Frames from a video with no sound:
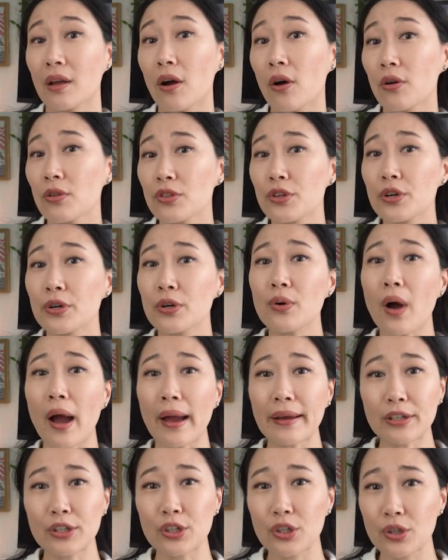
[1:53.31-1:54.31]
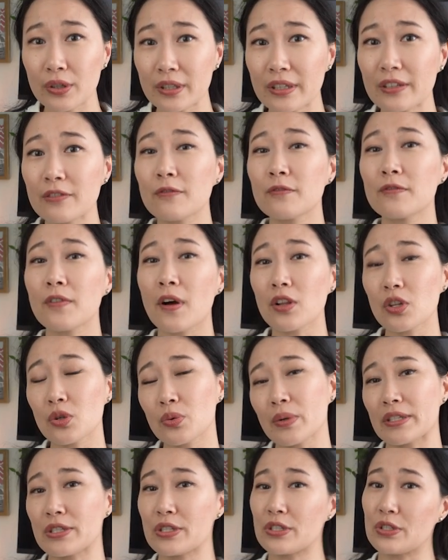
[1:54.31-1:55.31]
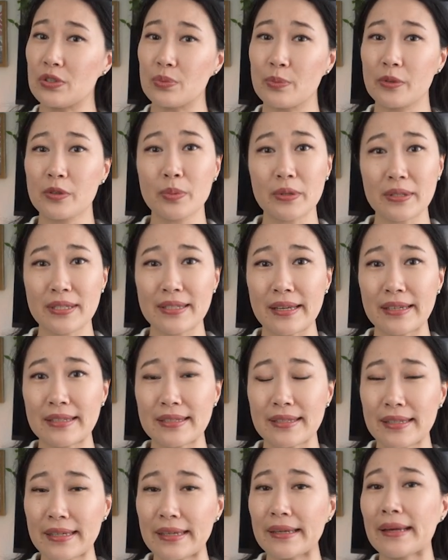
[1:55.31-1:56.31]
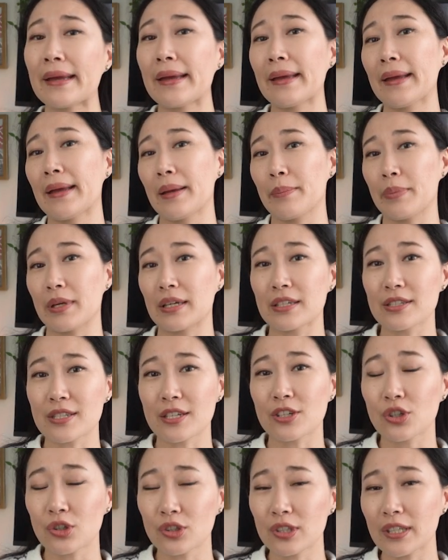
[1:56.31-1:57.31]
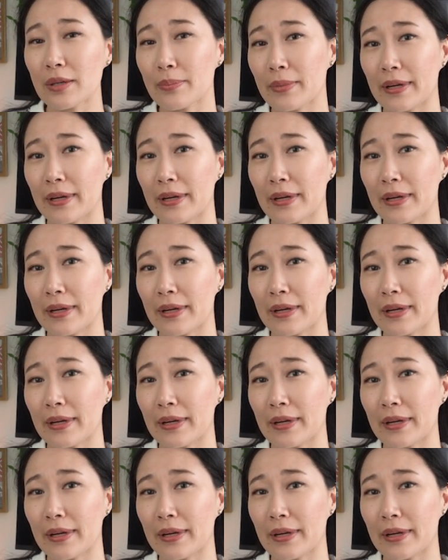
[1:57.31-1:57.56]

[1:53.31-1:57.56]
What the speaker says: Although I couldn't follow it super precisely because I couldn't get